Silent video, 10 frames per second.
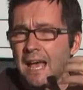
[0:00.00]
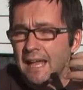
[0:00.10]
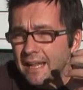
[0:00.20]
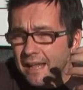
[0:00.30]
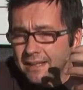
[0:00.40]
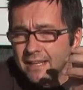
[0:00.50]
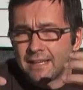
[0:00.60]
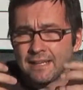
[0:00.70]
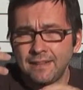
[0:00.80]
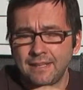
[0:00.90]
and
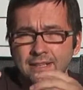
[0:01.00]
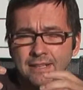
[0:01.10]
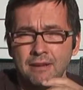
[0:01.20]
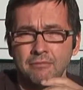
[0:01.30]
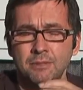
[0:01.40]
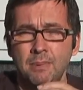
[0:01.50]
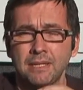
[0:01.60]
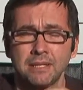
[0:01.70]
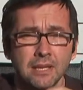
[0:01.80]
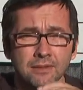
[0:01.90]
in that
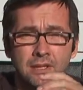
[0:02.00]
respect,